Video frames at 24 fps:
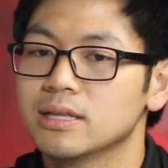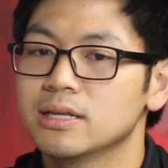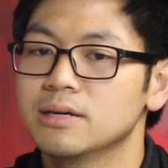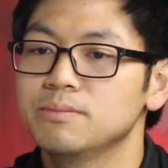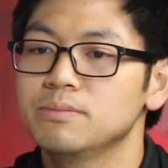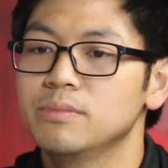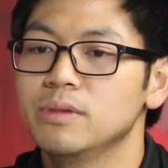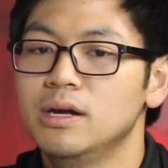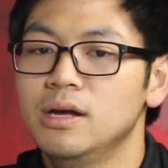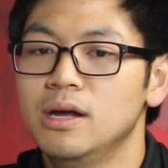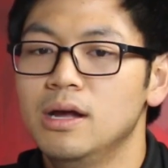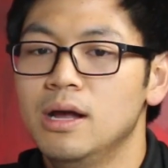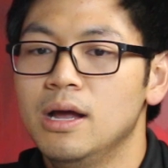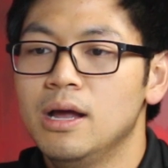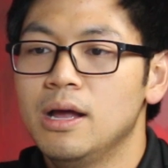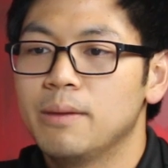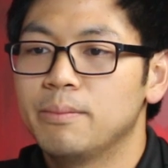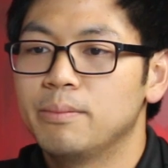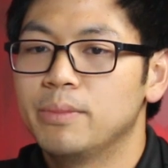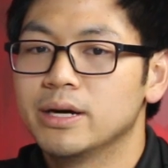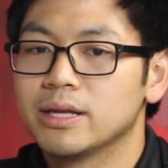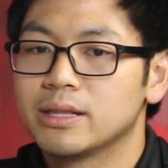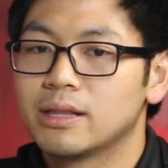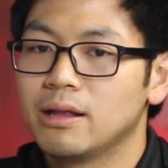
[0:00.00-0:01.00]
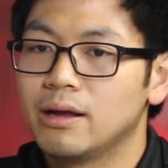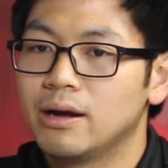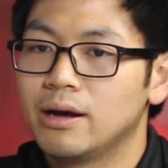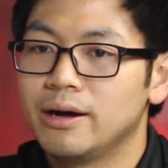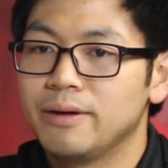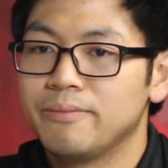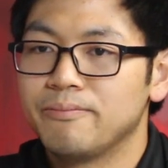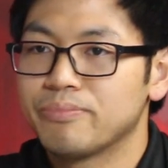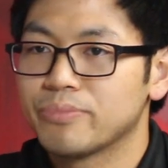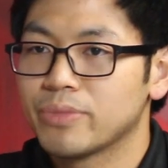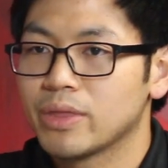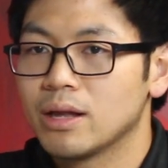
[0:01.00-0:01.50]
them. But
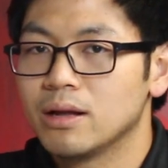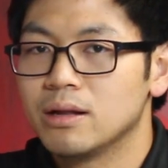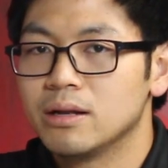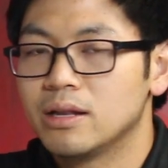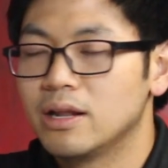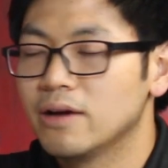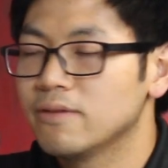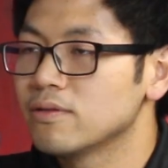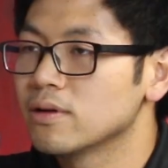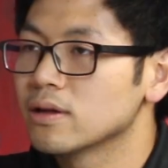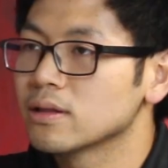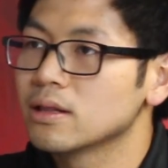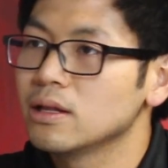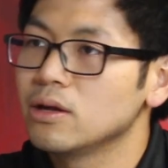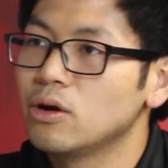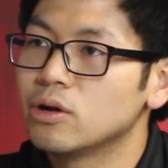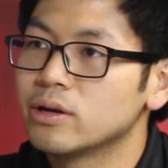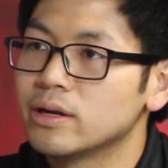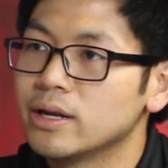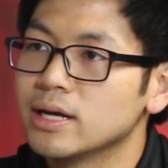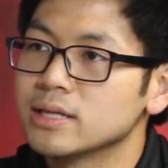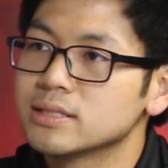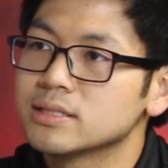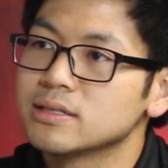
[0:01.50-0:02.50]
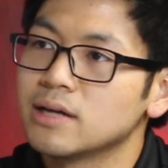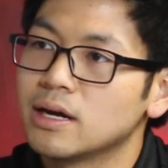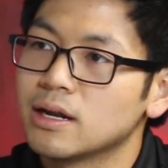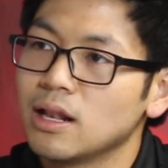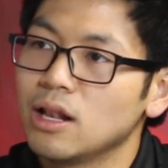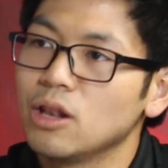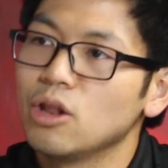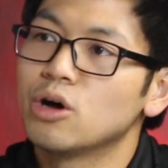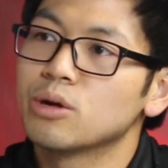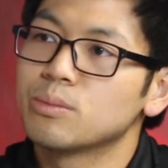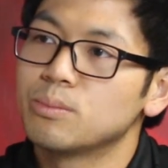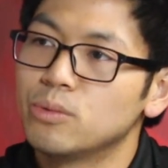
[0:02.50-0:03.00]
um, definitely on that side, a
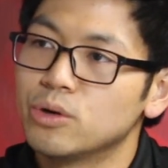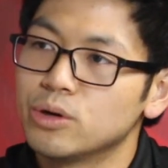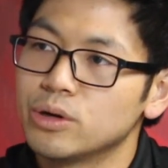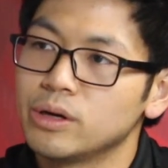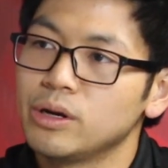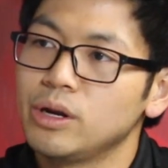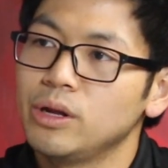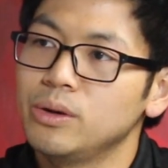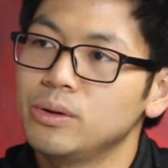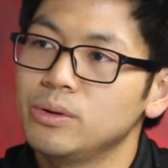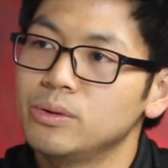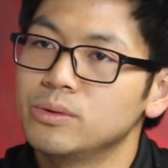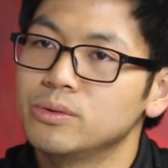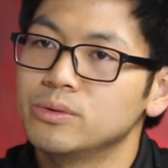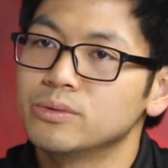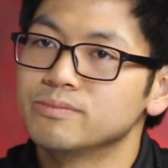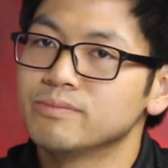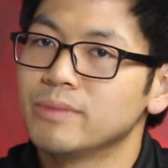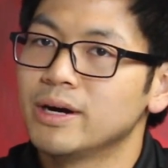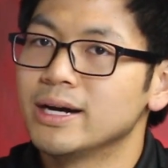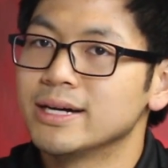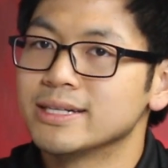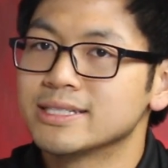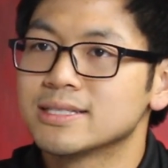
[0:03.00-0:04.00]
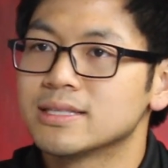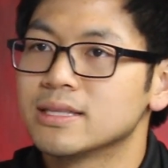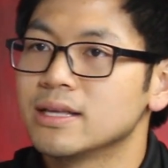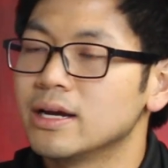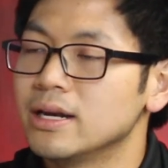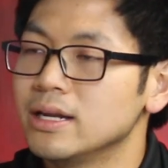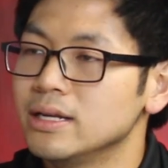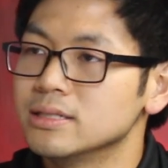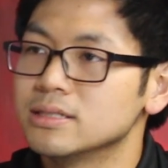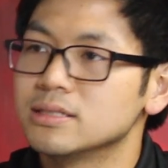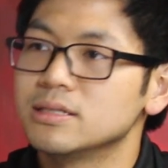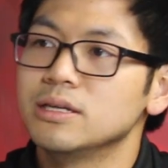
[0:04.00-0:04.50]
lot more new uh,
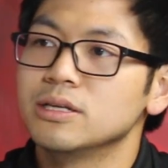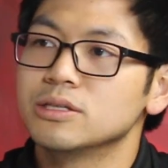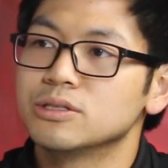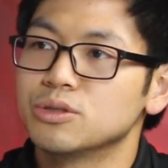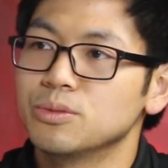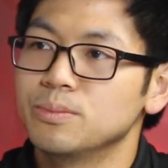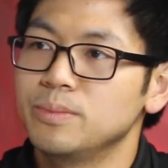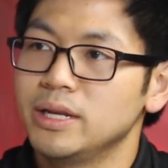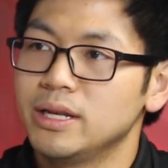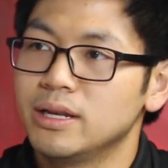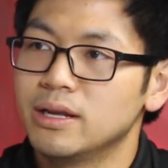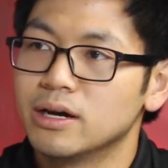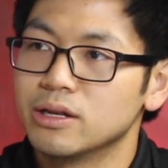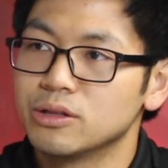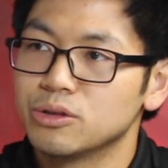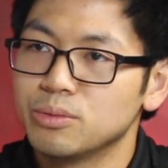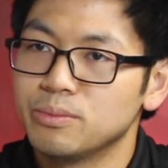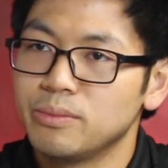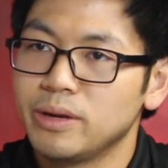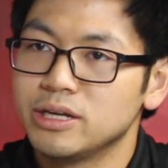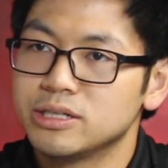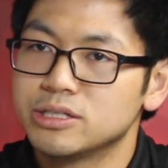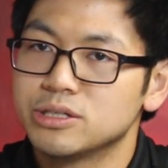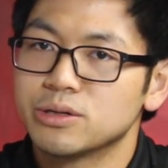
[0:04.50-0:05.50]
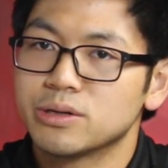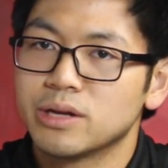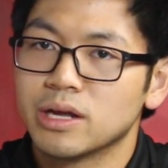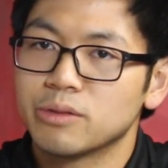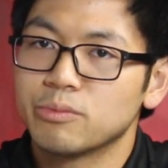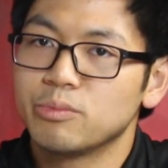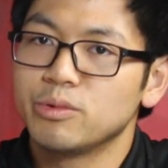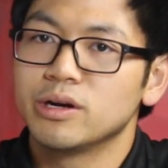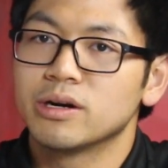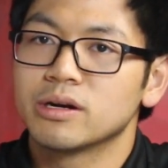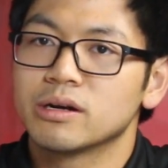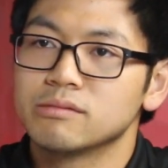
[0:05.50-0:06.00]
studies needs to be done to make sure that
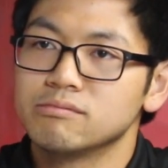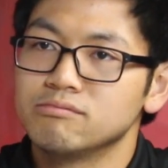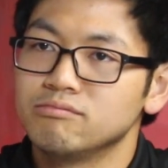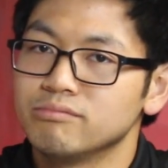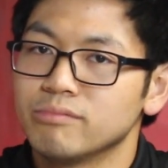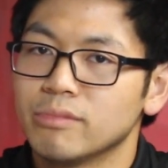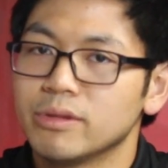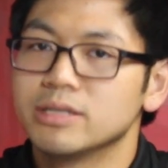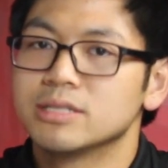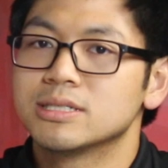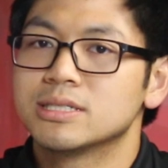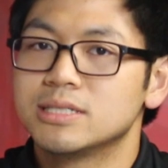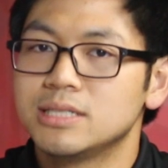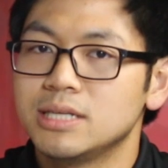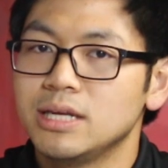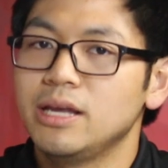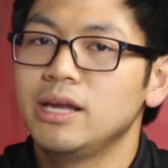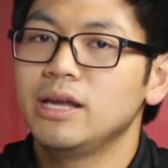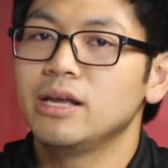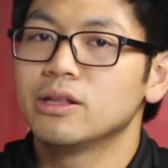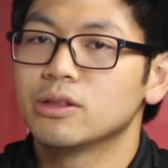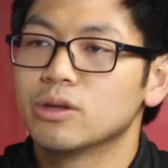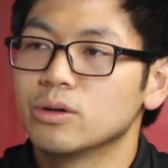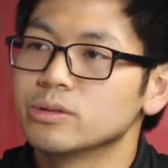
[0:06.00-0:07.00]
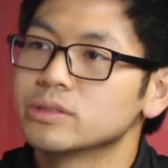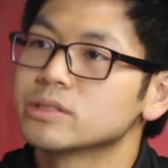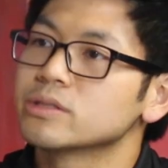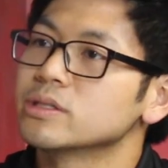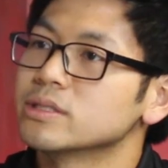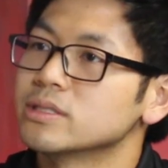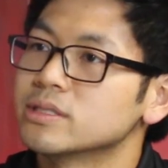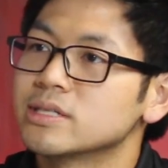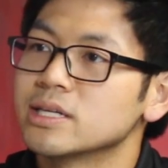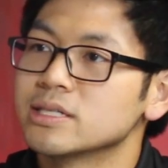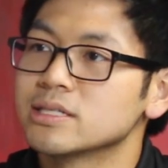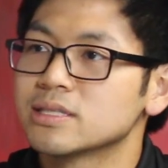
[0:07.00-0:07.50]
we're seeing those
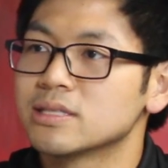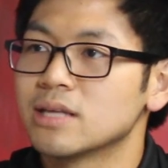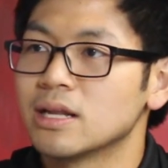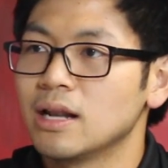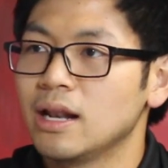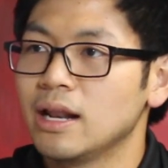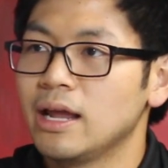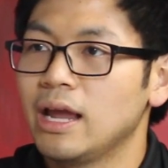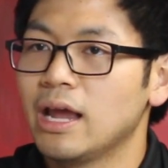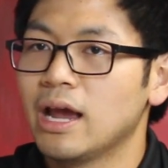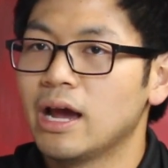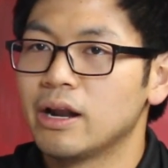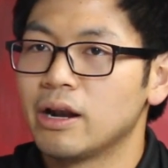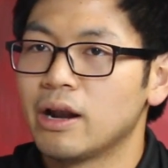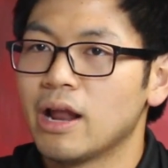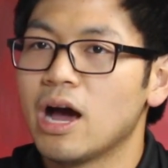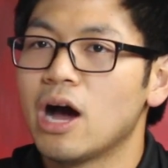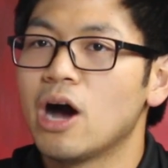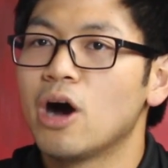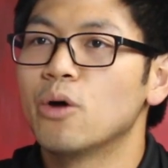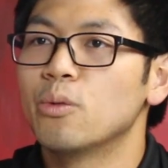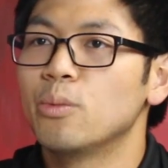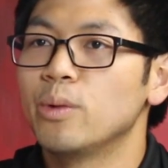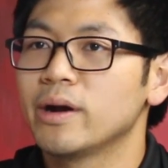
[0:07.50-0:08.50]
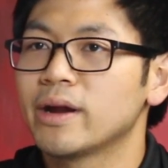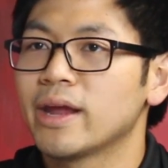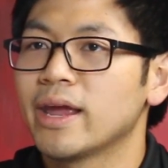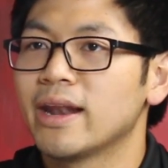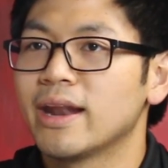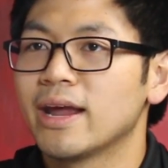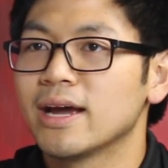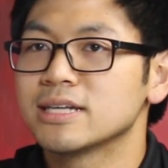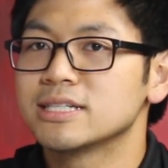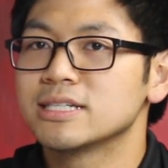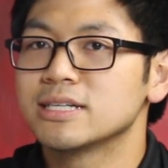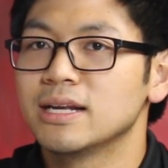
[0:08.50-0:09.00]
consistently and how we
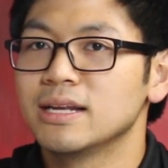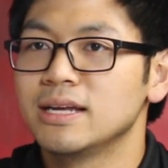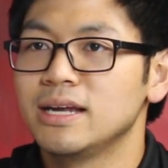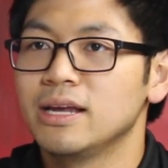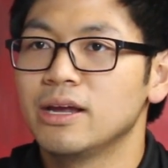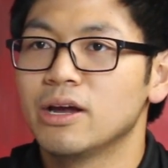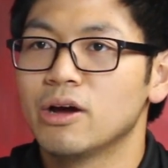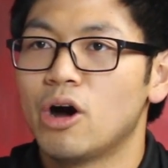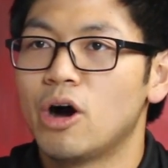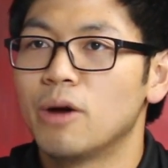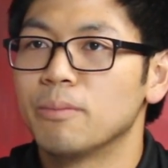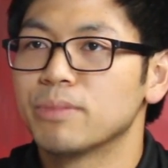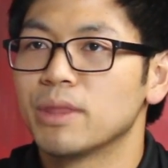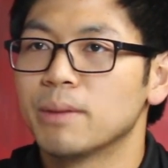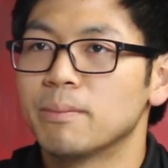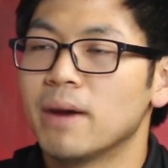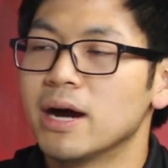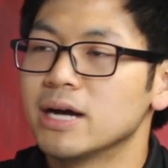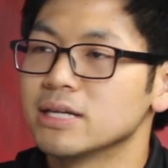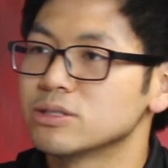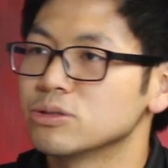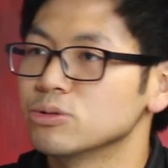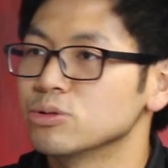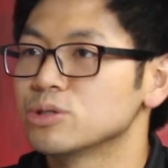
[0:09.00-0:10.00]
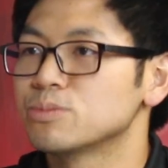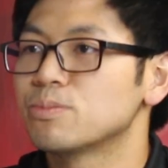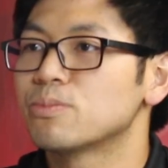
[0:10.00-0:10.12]
can actually optimize those